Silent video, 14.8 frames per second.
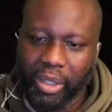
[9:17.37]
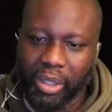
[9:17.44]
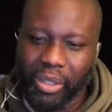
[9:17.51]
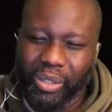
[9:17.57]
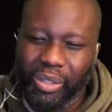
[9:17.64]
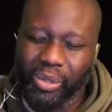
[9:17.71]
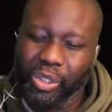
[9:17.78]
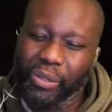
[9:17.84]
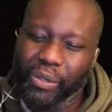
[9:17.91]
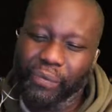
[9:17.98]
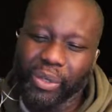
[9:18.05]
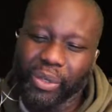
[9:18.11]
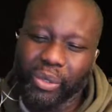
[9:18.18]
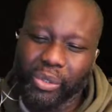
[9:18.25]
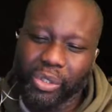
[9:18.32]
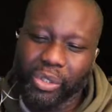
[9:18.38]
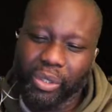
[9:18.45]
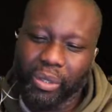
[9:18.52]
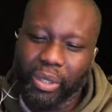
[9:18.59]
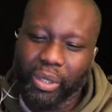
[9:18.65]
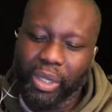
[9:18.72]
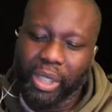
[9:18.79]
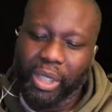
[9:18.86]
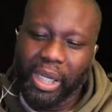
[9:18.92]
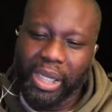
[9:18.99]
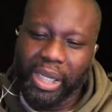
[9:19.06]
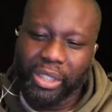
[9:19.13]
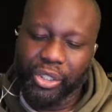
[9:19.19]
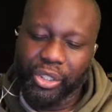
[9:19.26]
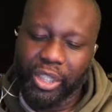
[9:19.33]
So she feels like
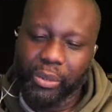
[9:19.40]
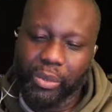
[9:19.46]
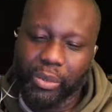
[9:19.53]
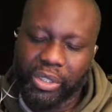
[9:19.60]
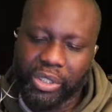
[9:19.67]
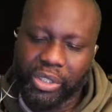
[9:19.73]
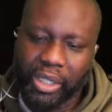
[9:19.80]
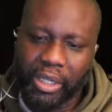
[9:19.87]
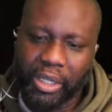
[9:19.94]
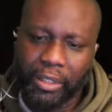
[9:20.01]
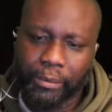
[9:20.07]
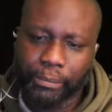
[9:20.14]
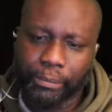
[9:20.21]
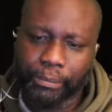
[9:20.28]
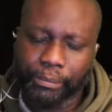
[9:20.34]
she was, um,